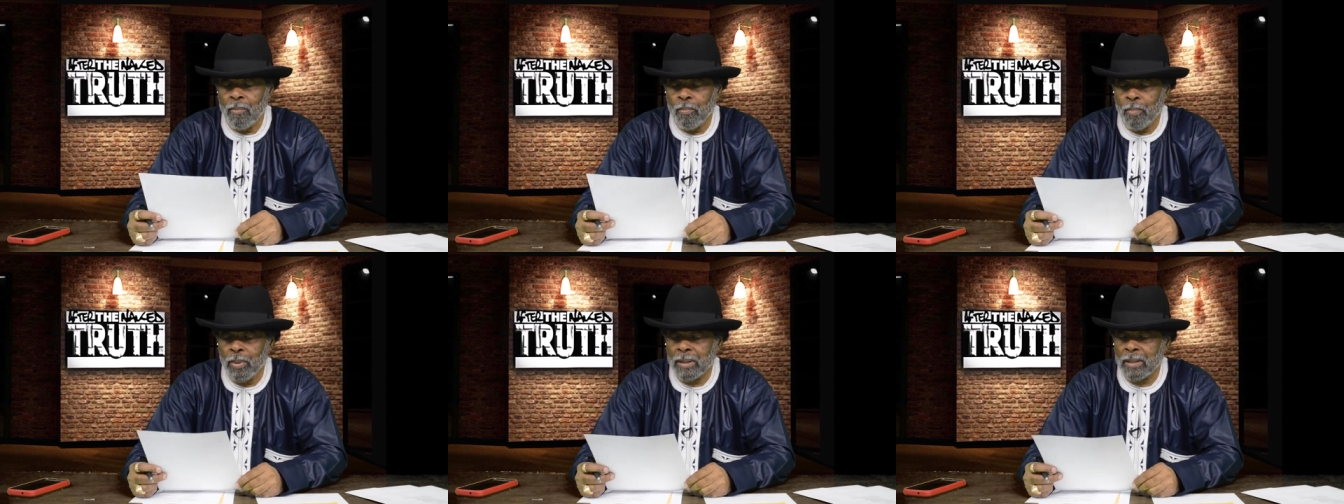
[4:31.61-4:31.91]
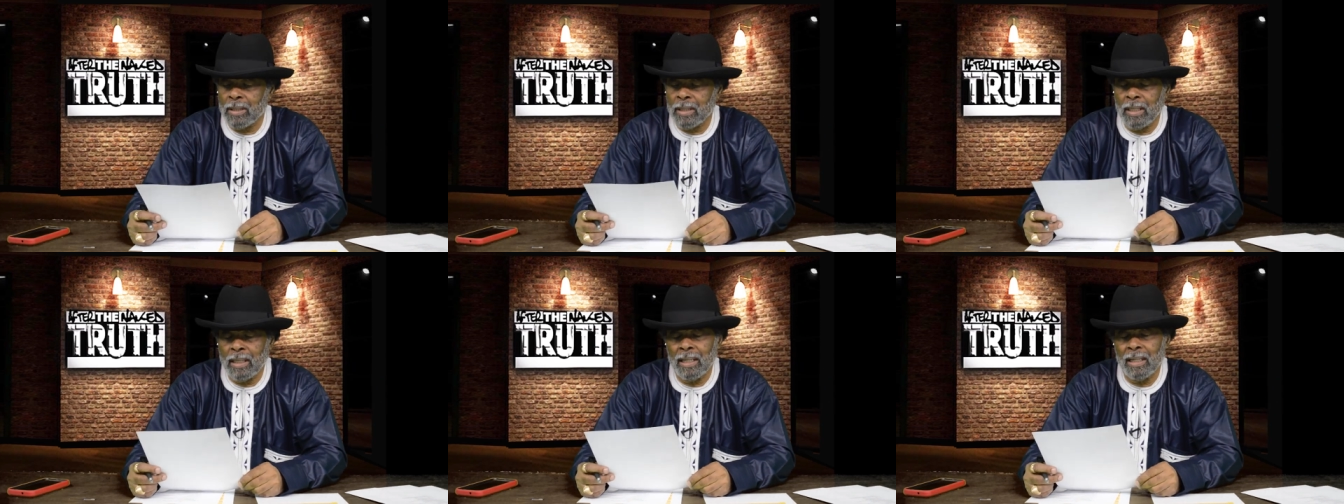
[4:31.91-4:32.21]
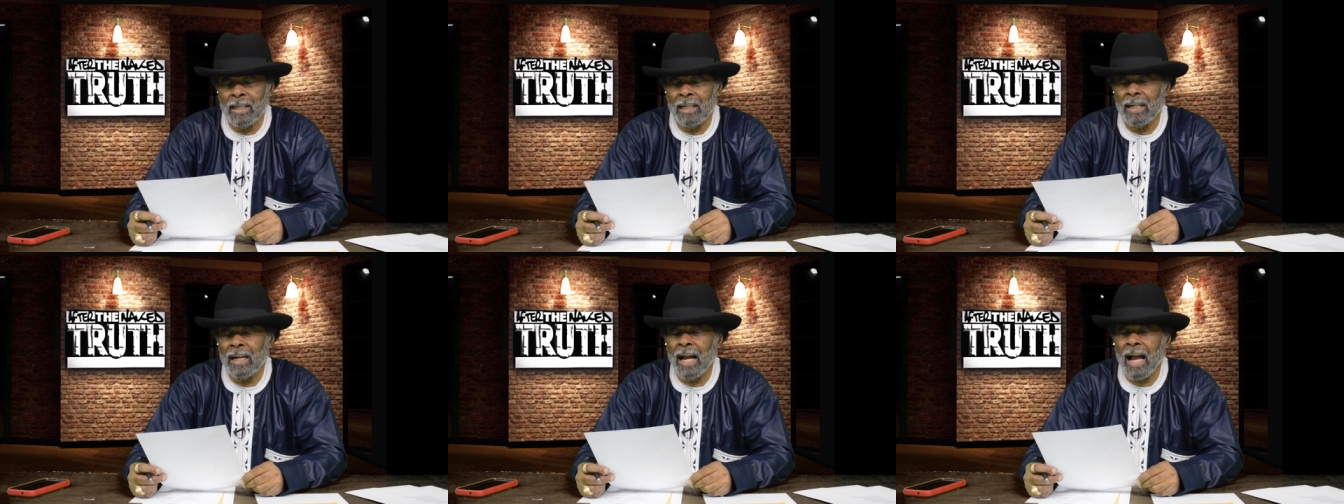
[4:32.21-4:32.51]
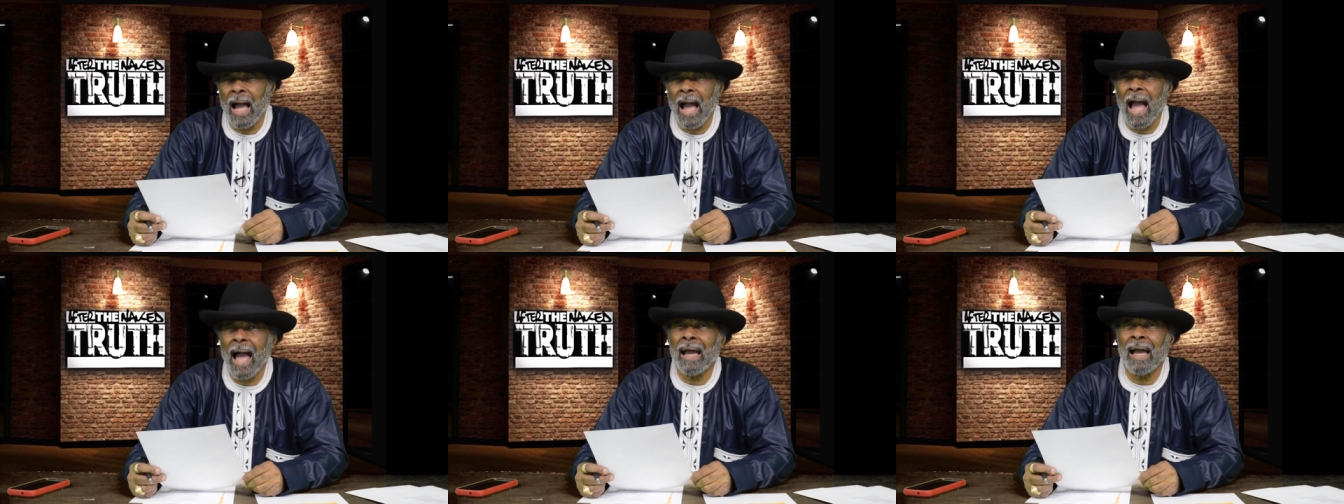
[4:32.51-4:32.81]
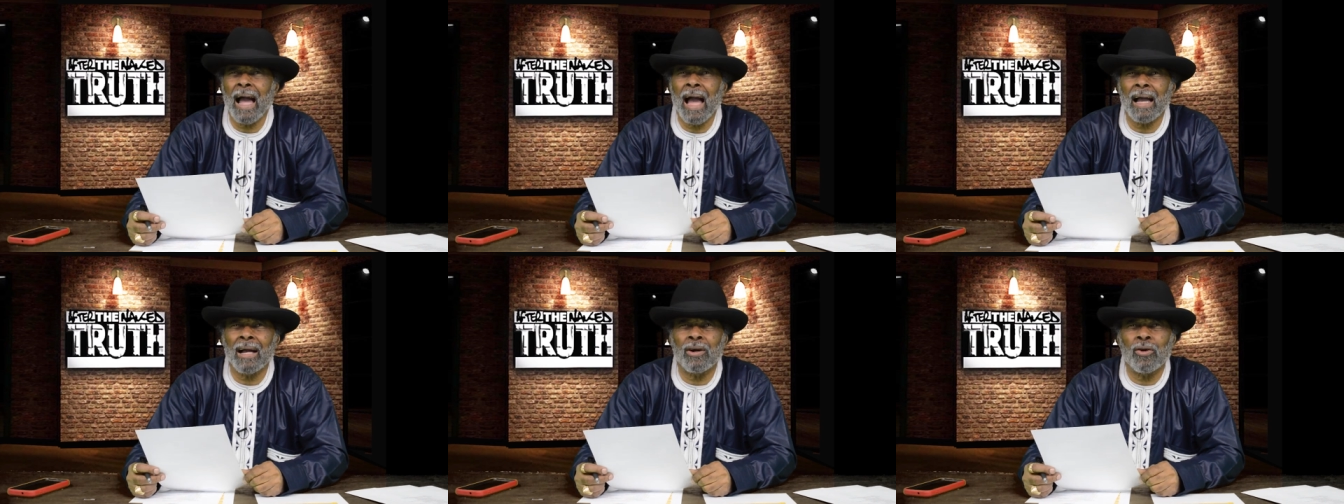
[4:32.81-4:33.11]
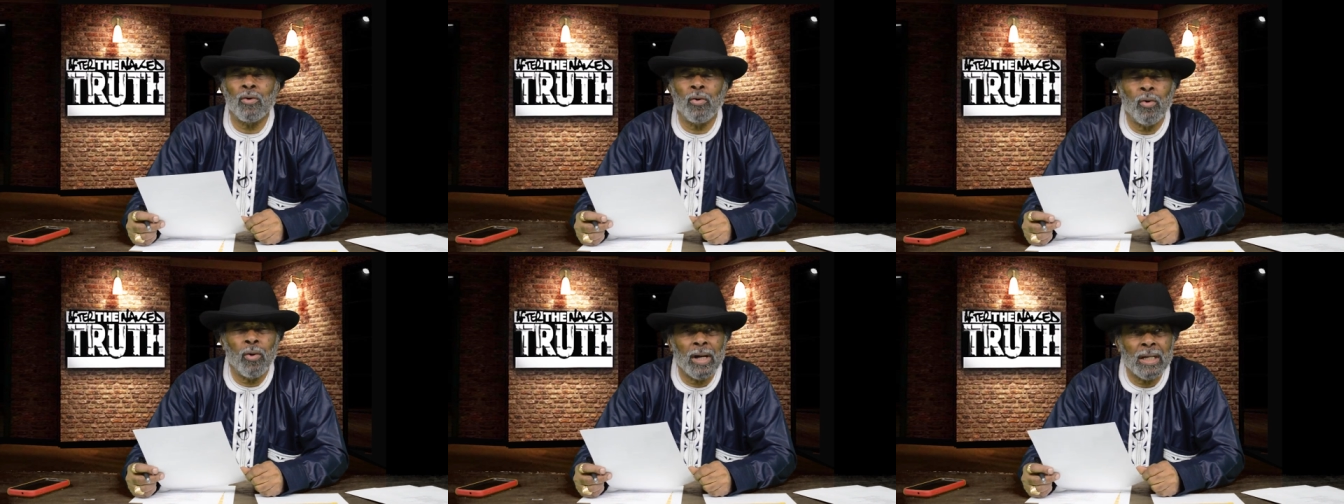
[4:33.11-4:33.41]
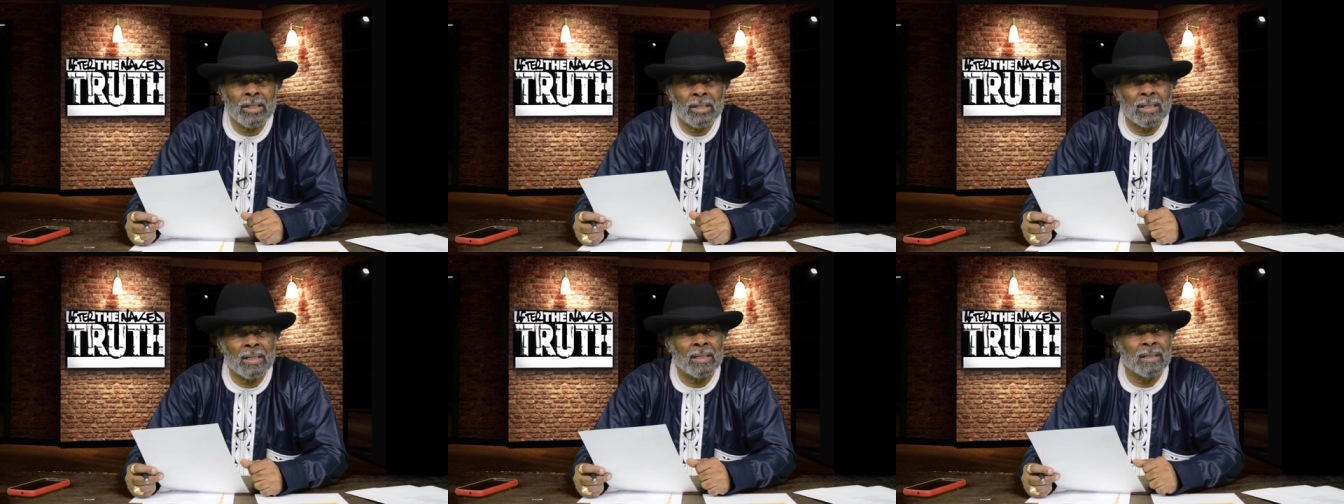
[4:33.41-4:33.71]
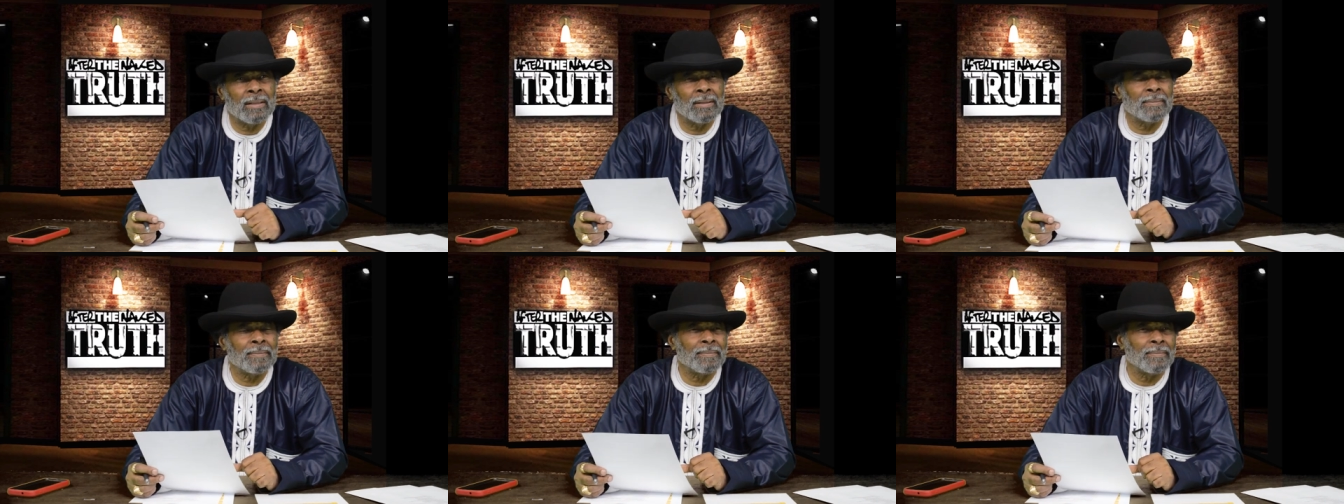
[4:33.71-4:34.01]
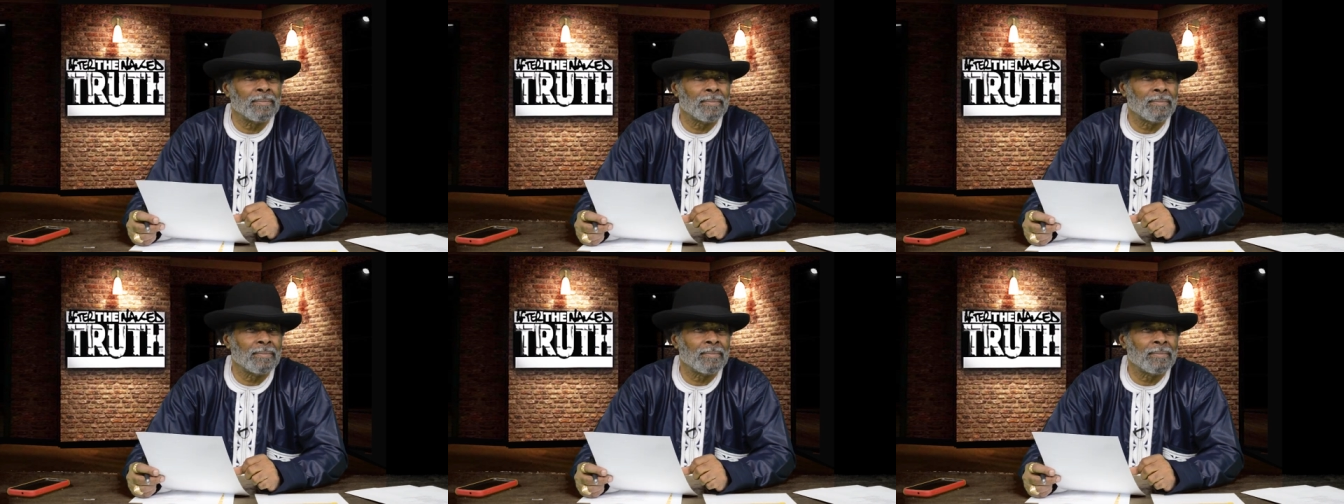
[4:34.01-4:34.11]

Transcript: But uh, I, I question